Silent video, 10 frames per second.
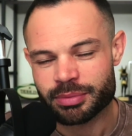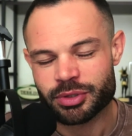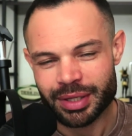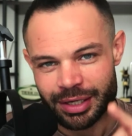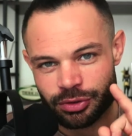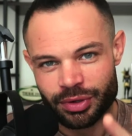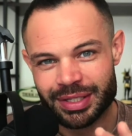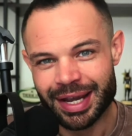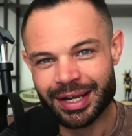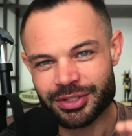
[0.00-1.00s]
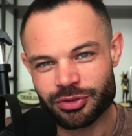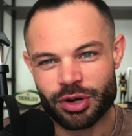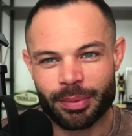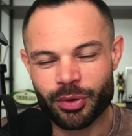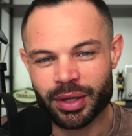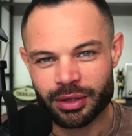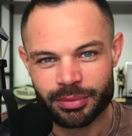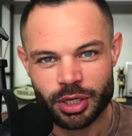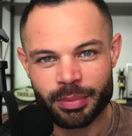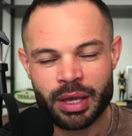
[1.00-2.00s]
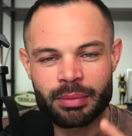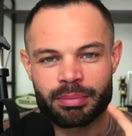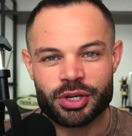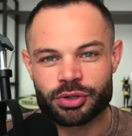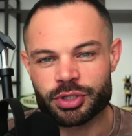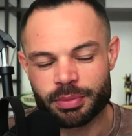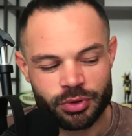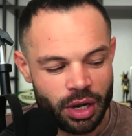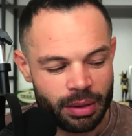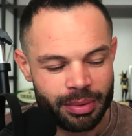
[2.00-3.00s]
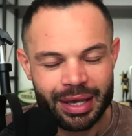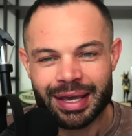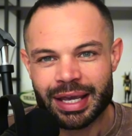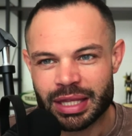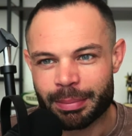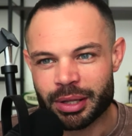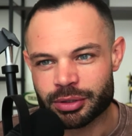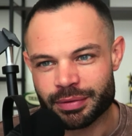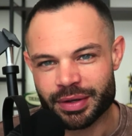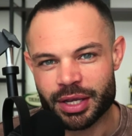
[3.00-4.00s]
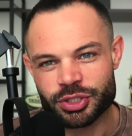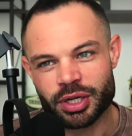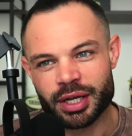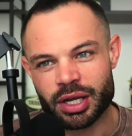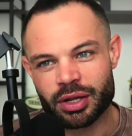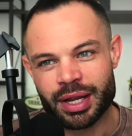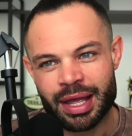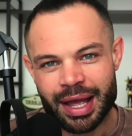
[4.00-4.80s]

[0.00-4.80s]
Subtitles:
So take 3 seconds, drop a quick thumbs up, make sure to subscribe, hit that bell notification icon,